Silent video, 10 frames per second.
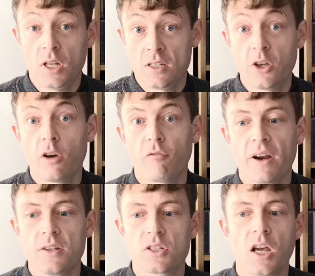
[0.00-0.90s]
his
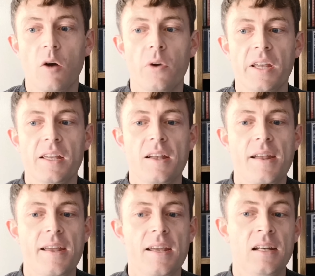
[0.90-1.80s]
girlfriend. So
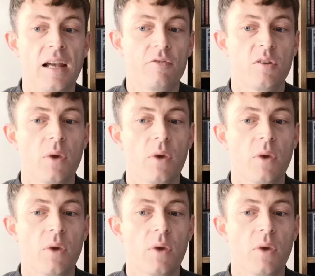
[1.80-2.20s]
he left